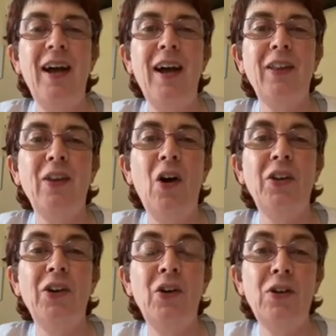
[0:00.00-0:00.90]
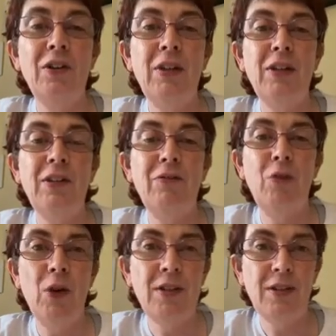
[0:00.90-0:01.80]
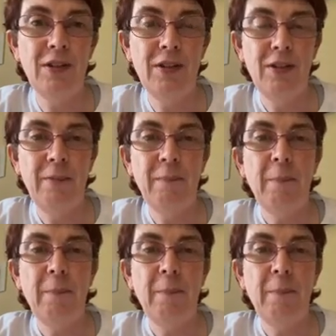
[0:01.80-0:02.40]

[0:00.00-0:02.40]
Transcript: on the Cultivating Voices